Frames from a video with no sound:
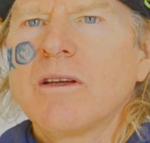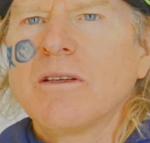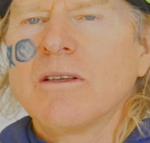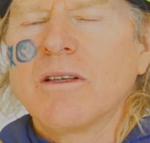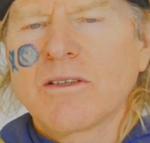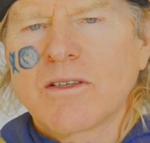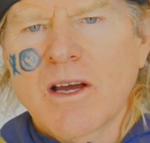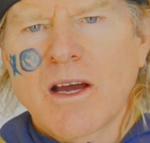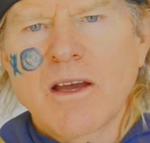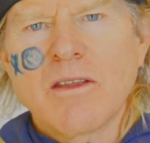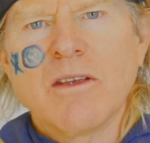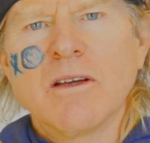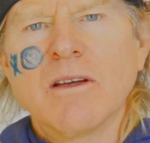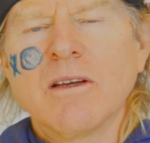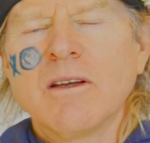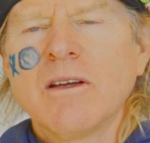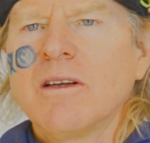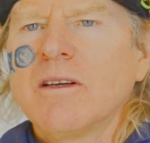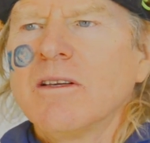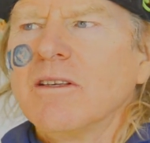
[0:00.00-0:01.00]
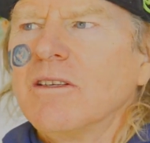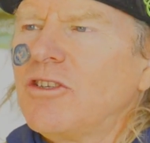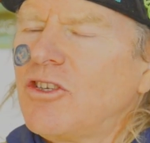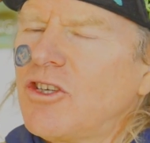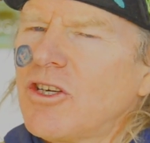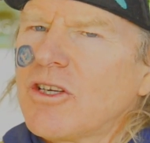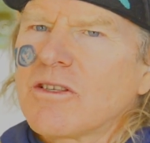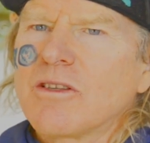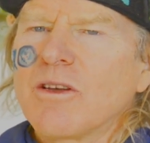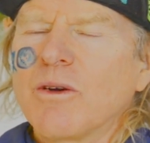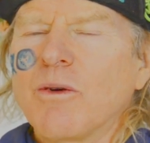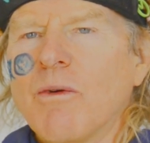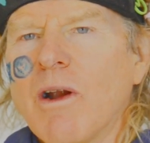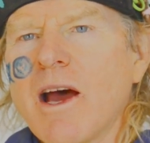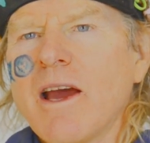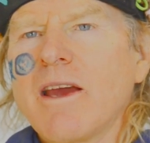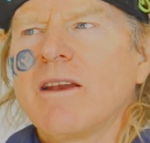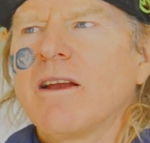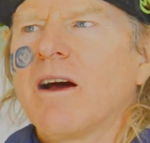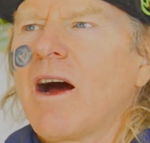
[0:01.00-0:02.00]
decide to just the
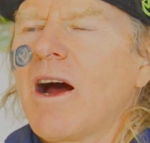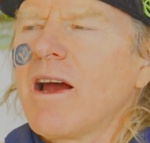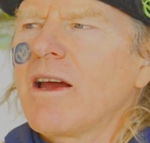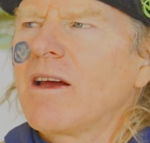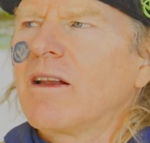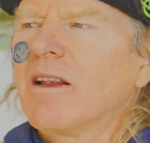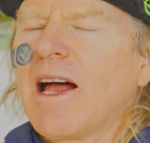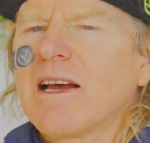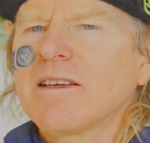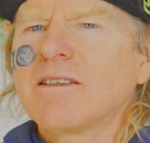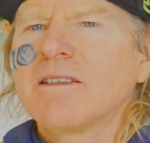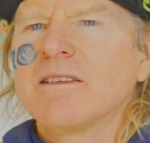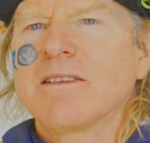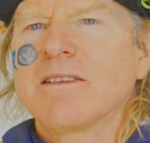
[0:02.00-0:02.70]
right eyeglasses